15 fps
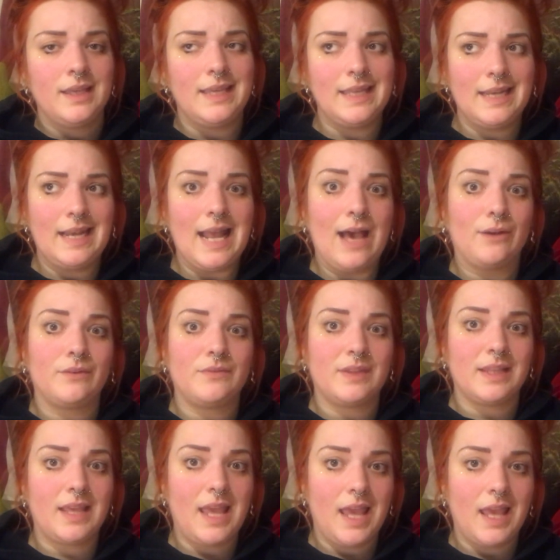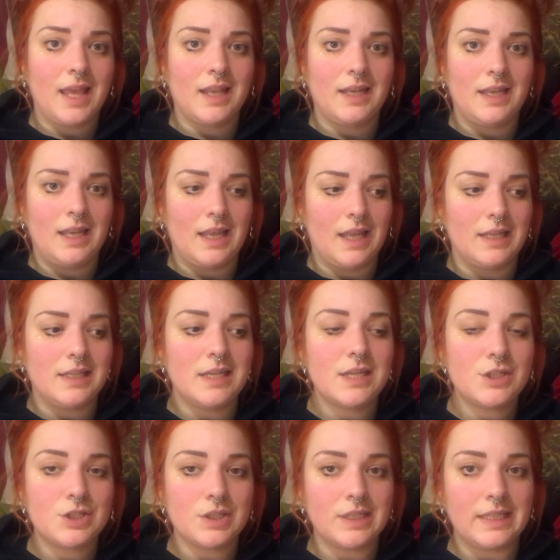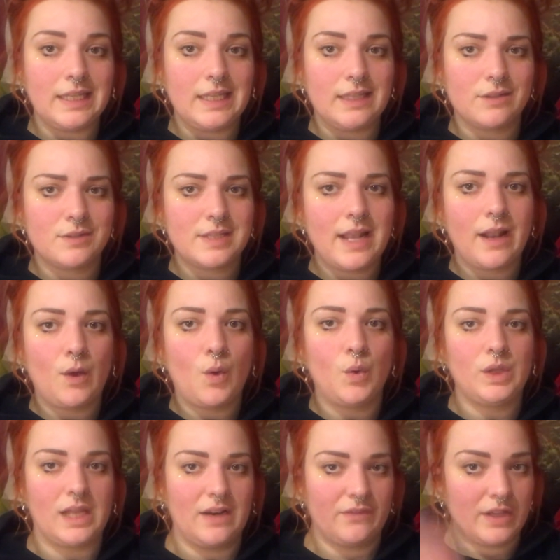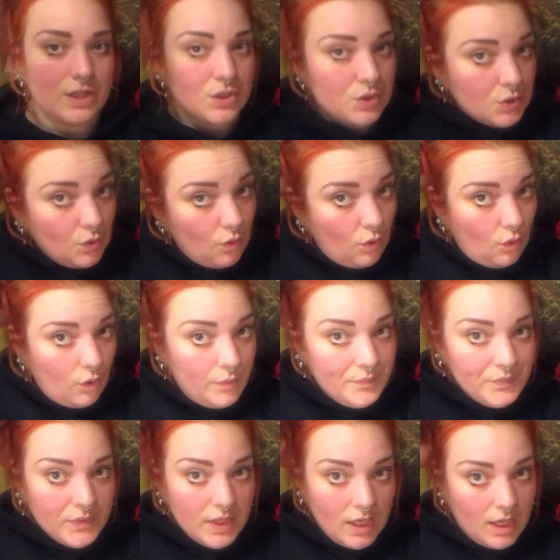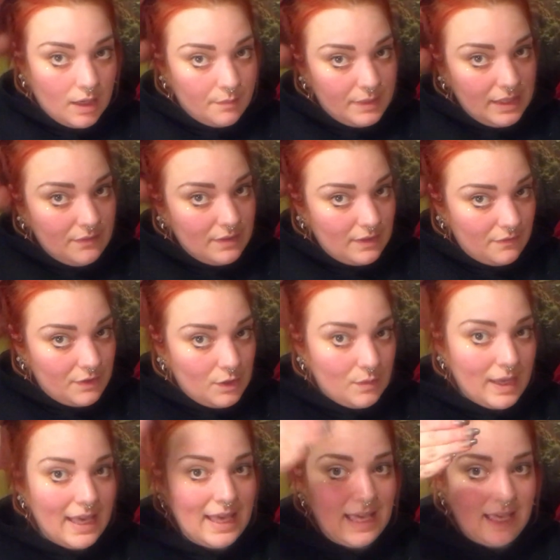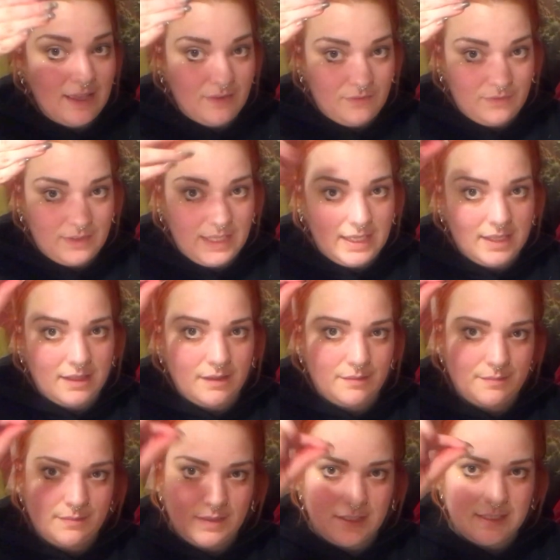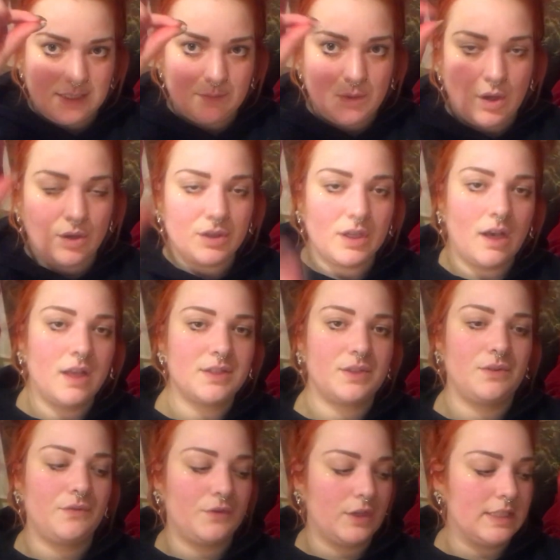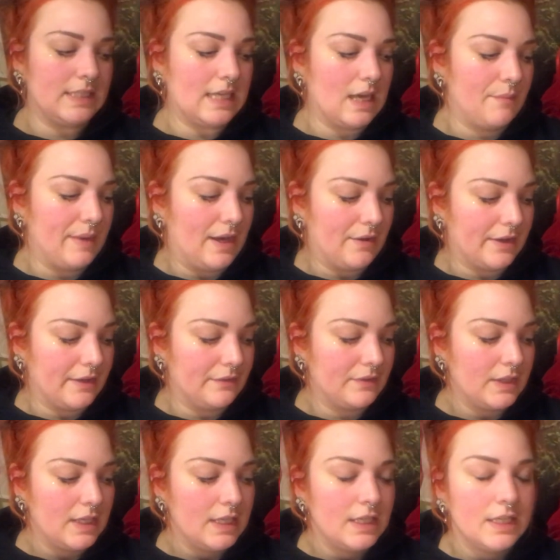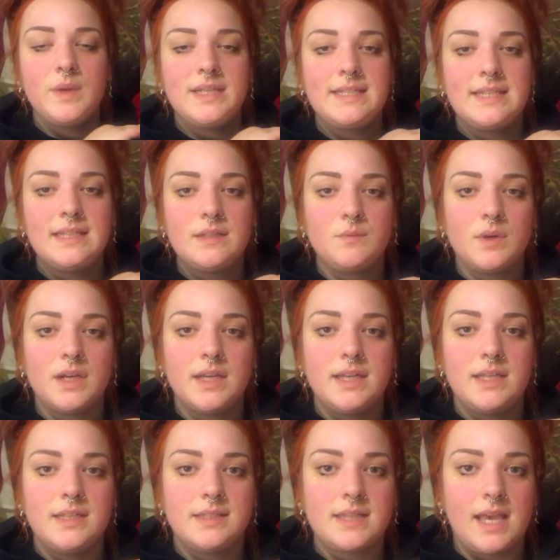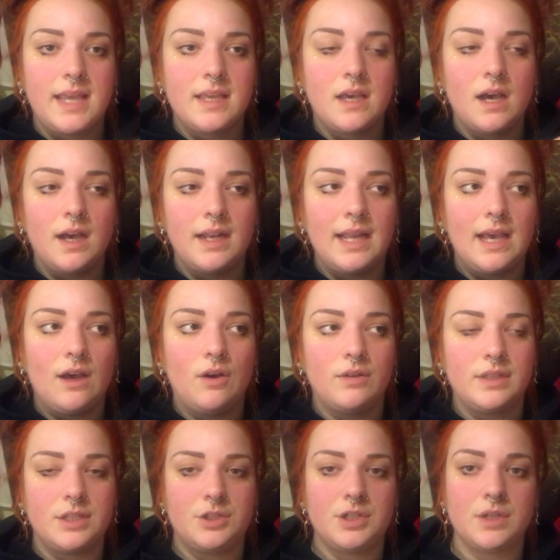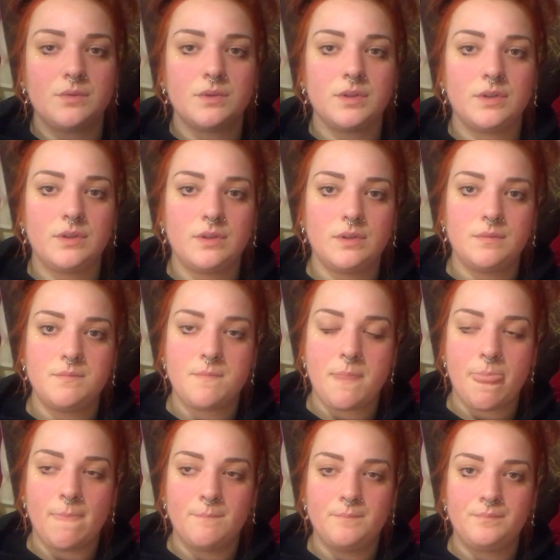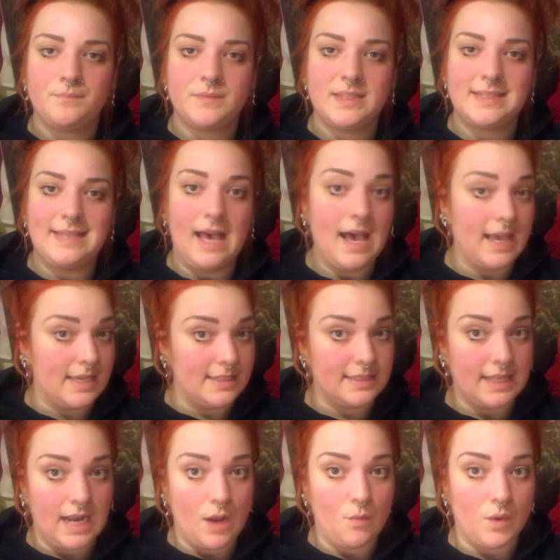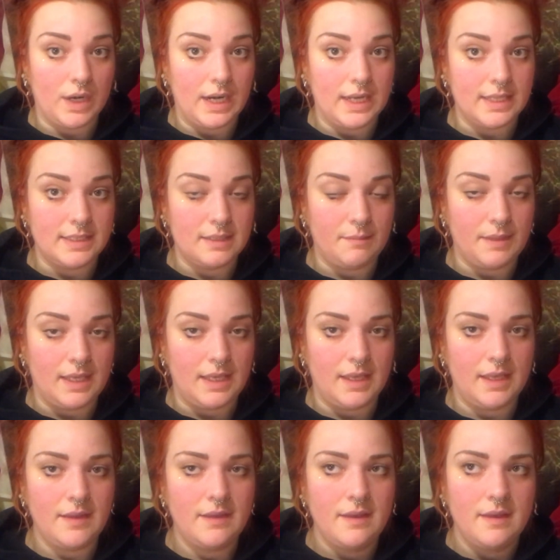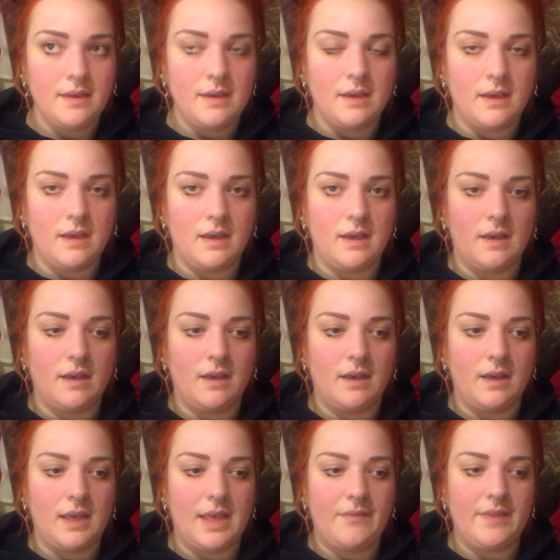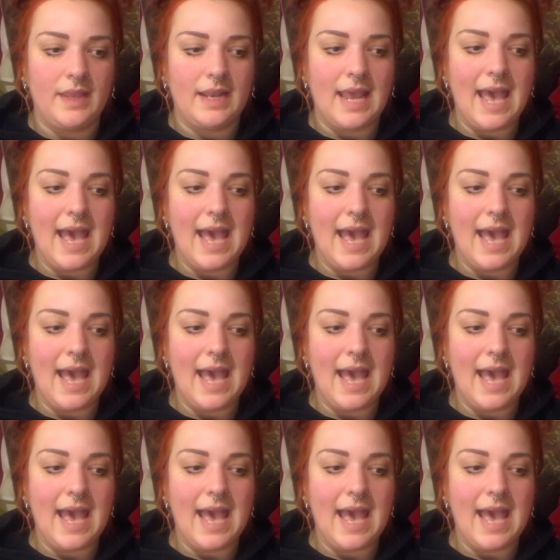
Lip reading: get it out of the can. Initially, there's not a whole lot of control, even if you have like a small nozzle for it to come out of. What we did was I cut out the general size that I wanted it to be, and then